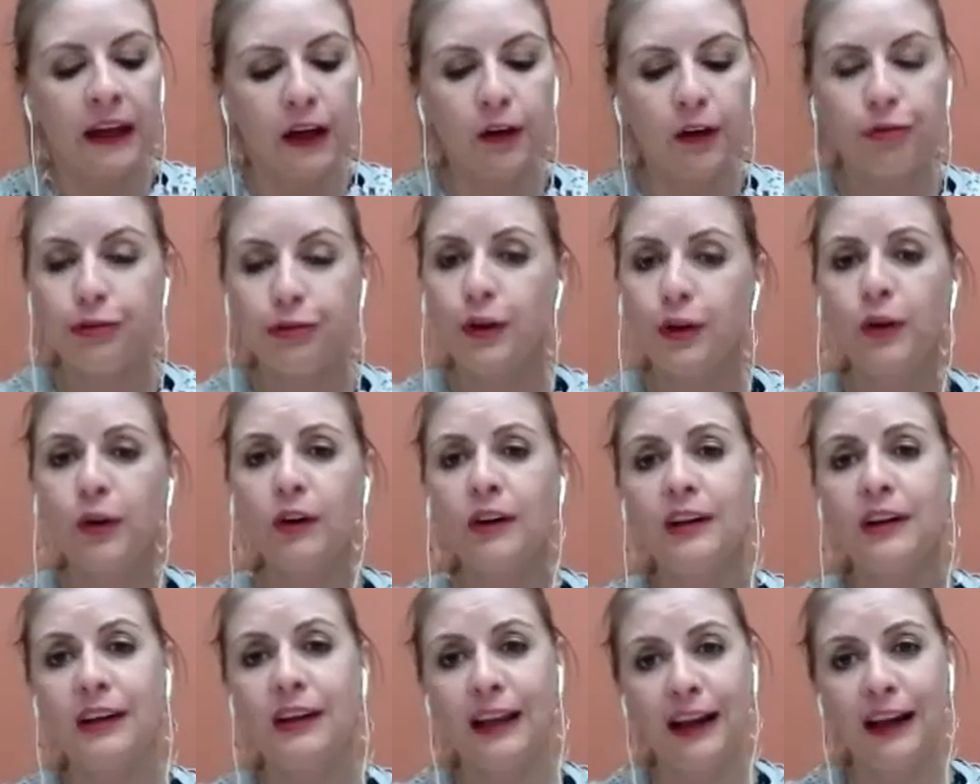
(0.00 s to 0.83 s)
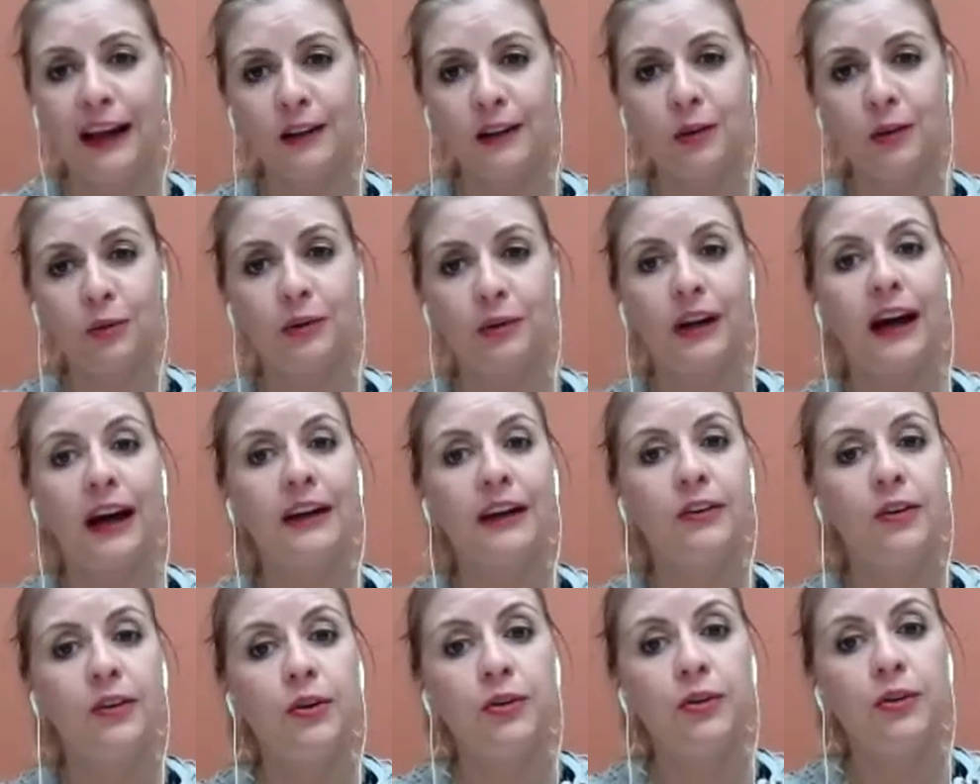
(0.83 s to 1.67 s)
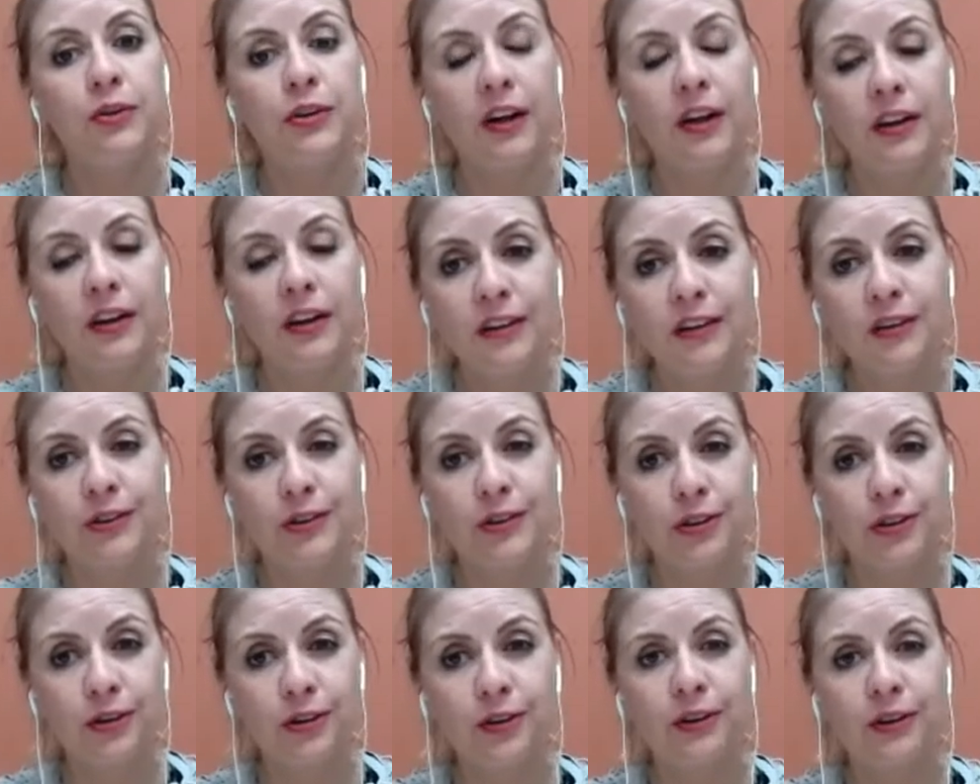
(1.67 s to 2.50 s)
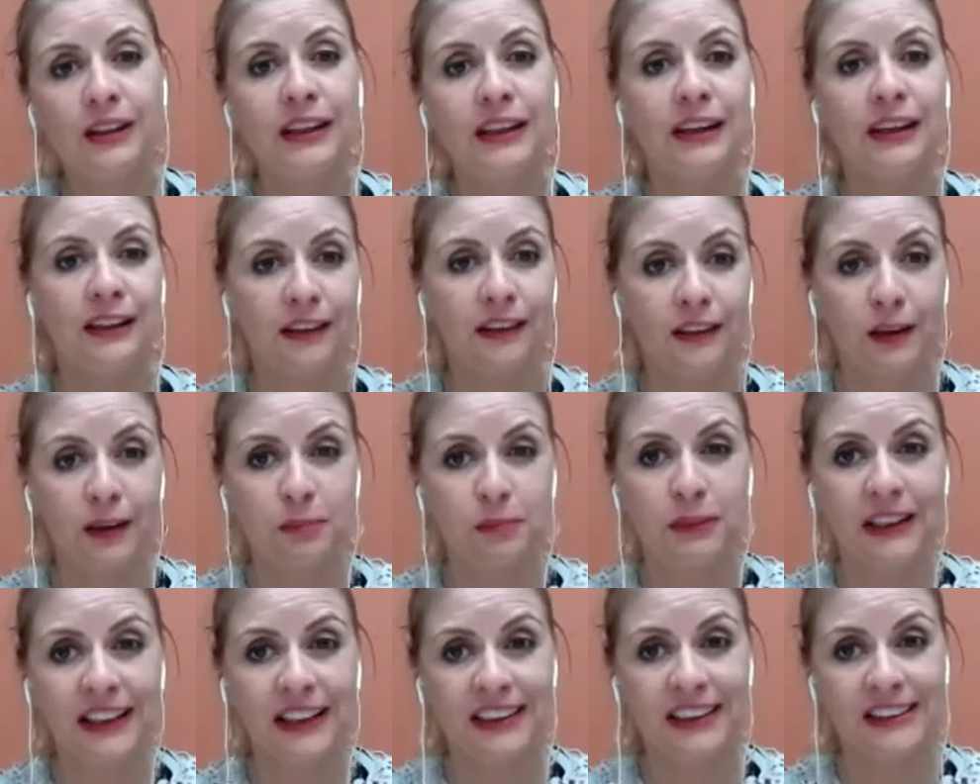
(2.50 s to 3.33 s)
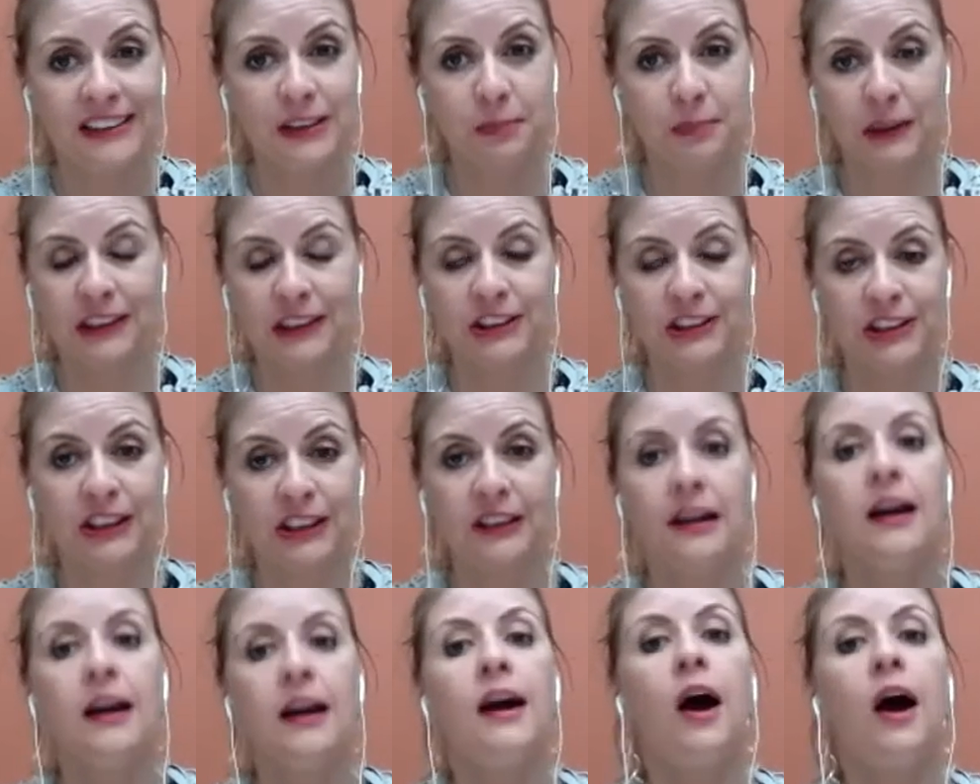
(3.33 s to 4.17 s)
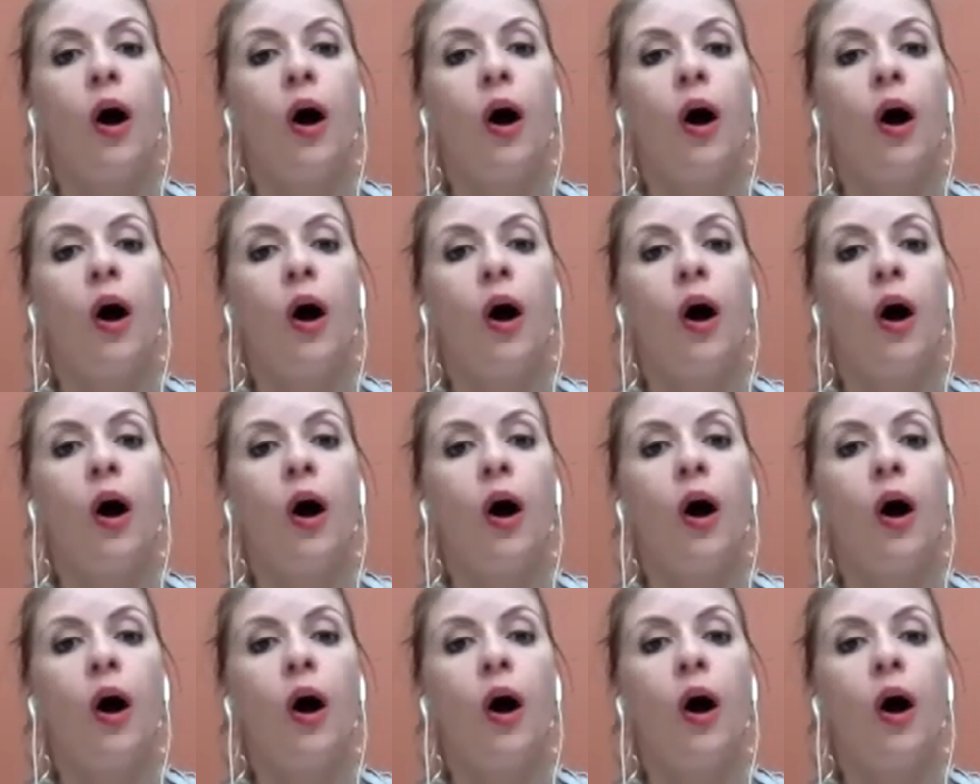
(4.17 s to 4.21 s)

if you are a landlord and you didn't do an incoming inspection,